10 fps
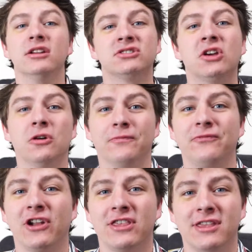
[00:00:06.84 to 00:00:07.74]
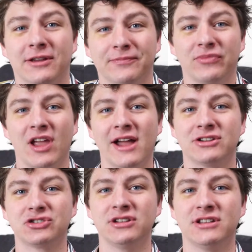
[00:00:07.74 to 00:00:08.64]
So, funny thing. I
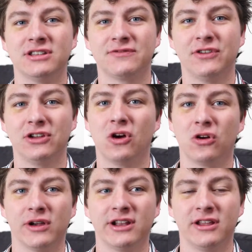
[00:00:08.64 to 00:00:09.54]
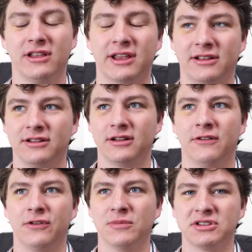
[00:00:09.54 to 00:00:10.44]
actually did this video already, like, a
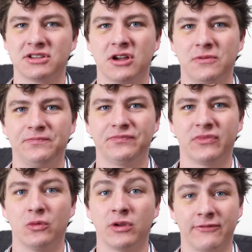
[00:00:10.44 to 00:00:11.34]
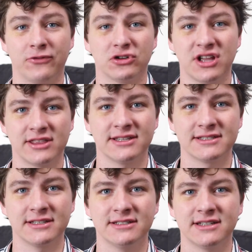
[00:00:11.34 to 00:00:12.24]
few months ago. When I first got
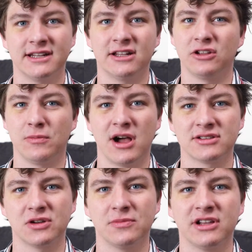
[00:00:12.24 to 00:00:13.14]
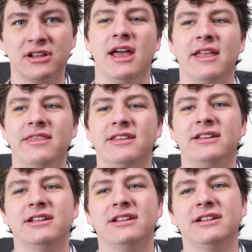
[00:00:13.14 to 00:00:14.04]
this lens, I did a little box opening, and
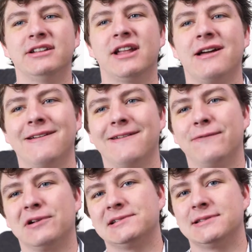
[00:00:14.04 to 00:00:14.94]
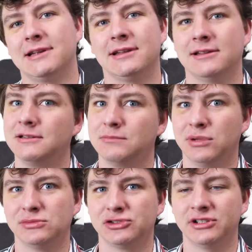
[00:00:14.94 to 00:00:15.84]
then I forgot to edit it and
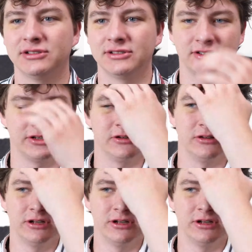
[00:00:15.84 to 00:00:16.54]
publish it. So,